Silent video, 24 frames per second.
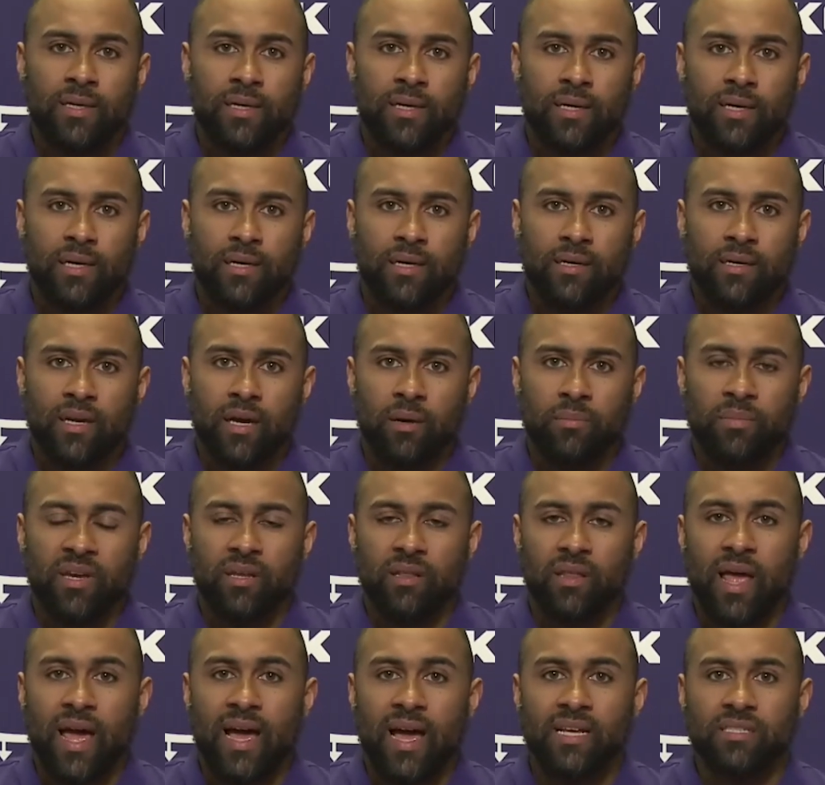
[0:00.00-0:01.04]
uh, come
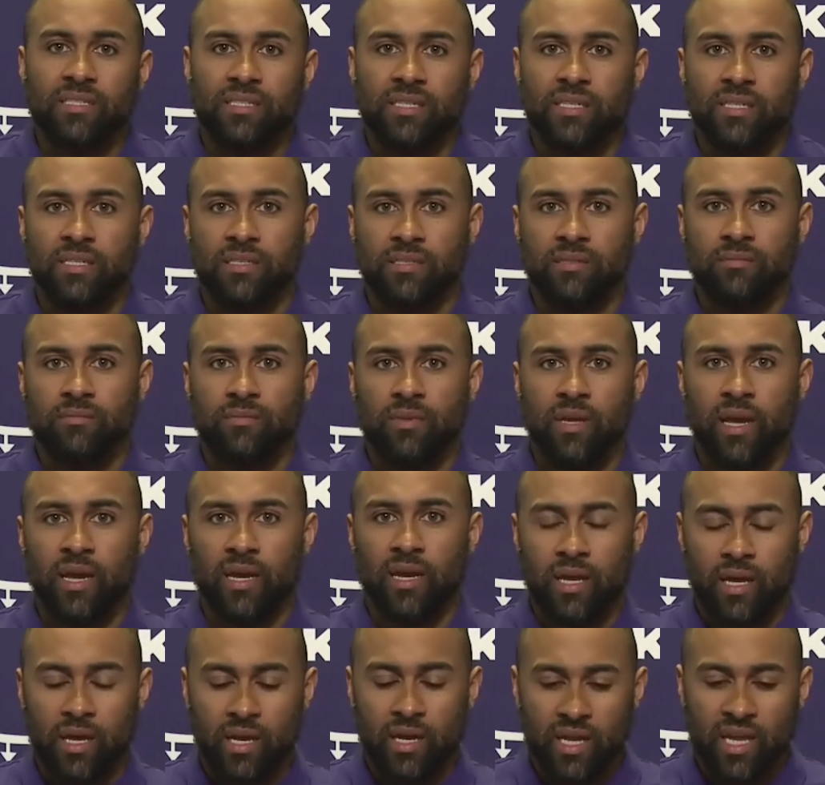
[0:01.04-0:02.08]
in last season,
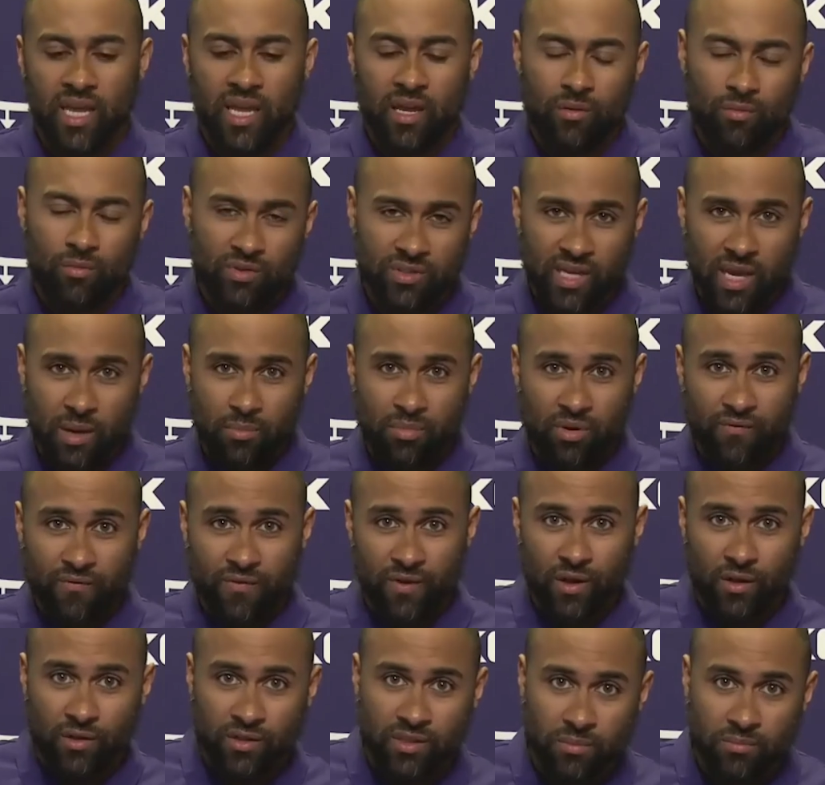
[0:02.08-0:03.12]
and and he was able to
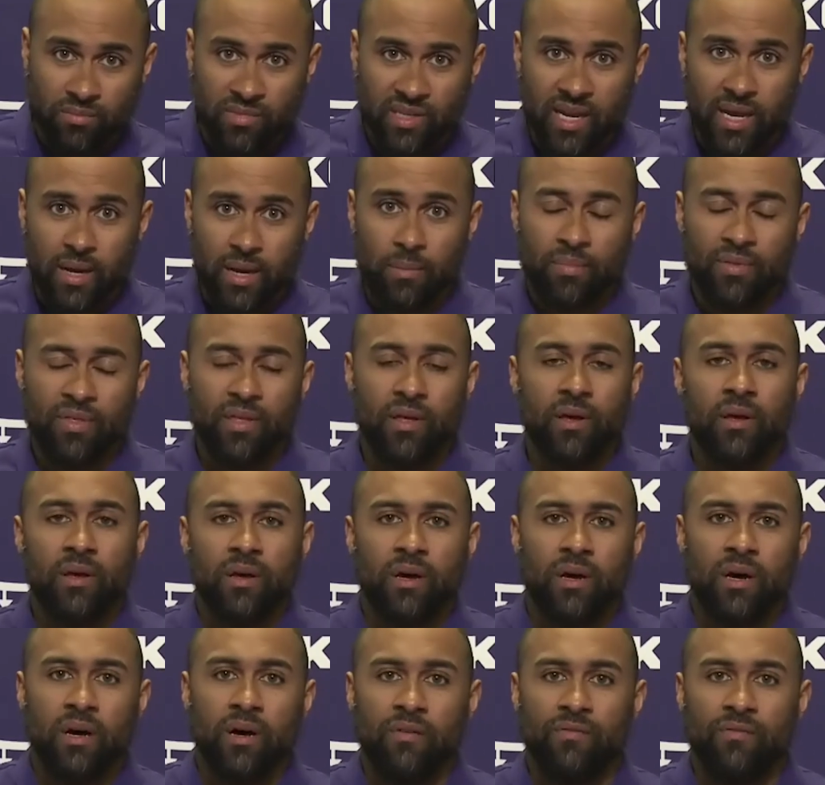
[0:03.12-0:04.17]
fill some depth
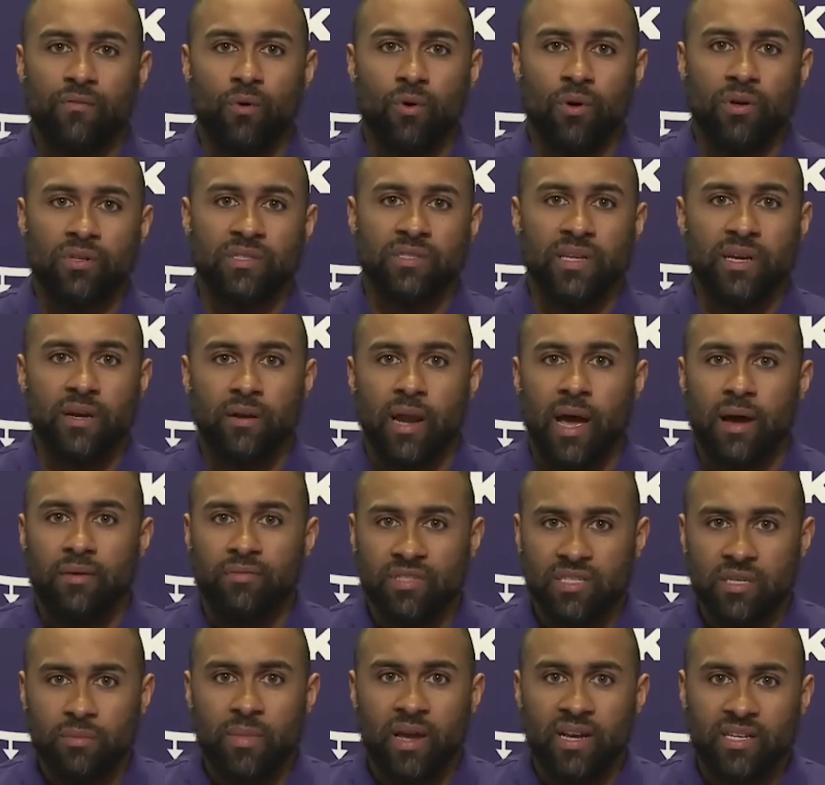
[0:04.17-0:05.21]
uh, for us there, and
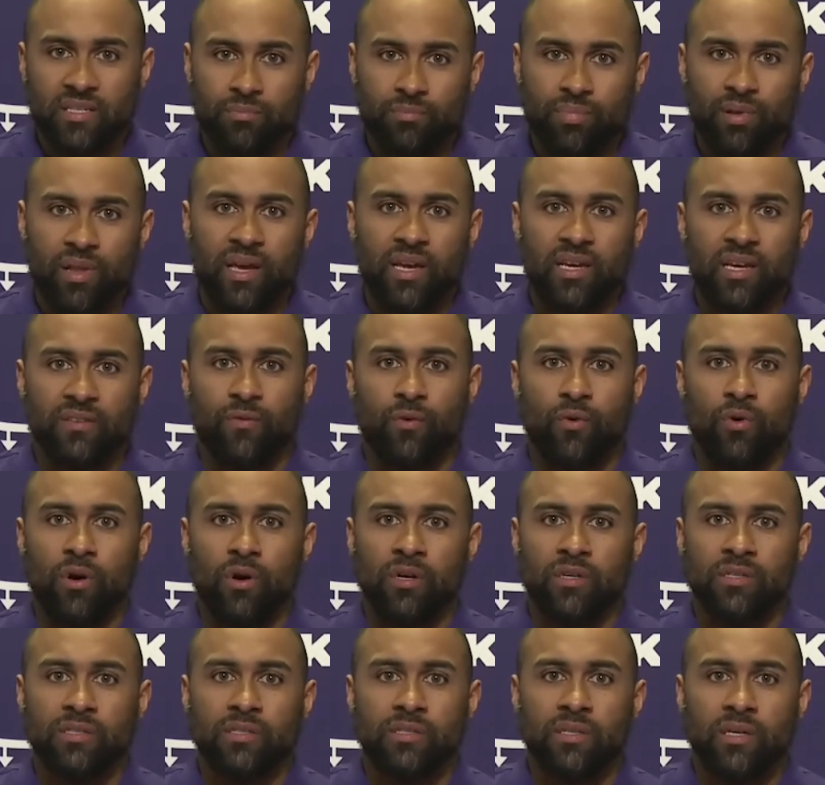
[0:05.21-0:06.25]
obviously make some plays
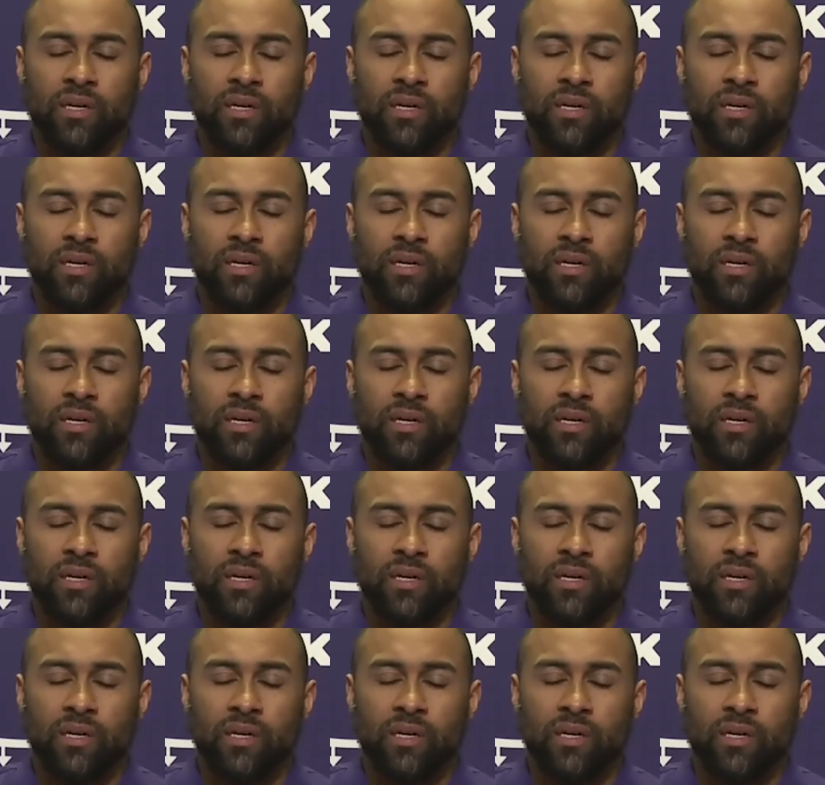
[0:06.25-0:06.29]
for us.